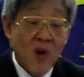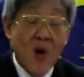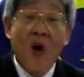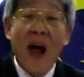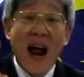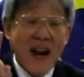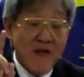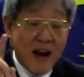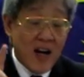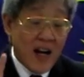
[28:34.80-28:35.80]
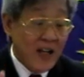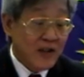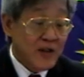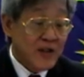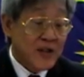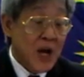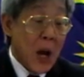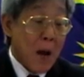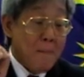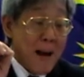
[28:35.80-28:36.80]
or any regulations
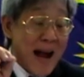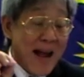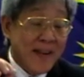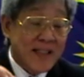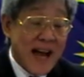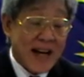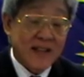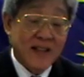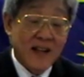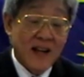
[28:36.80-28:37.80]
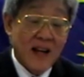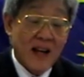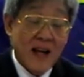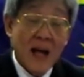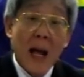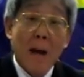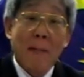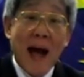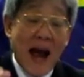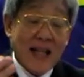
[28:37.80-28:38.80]
made under this Act
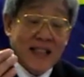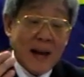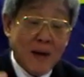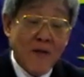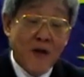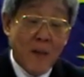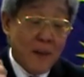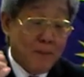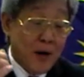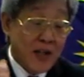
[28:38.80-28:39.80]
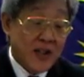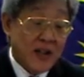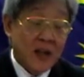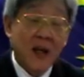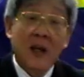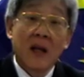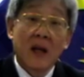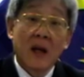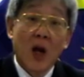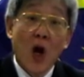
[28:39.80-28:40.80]
by accepting from the person
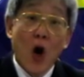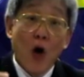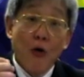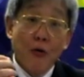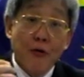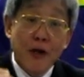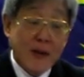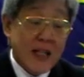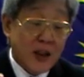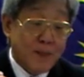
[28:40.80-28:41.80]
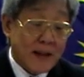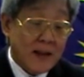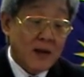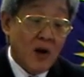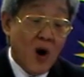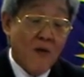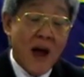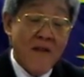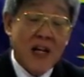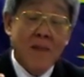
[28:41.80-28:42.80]
reasonably suspected of
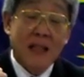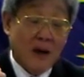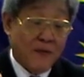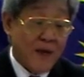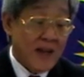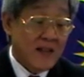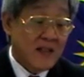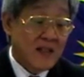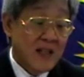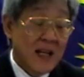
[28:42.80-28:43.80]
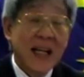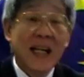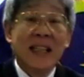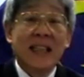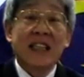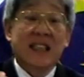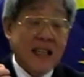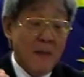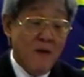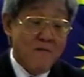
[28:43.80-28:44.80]
having committed offence such
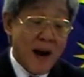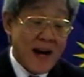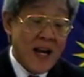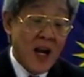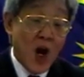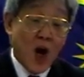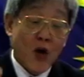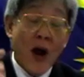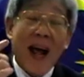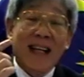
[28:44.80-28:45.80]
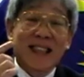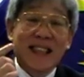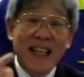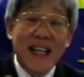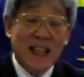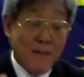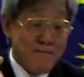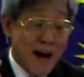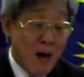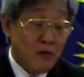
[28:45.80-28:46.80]
sum of money not exceeding the
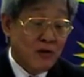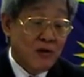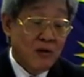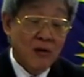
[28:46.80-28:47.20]
amount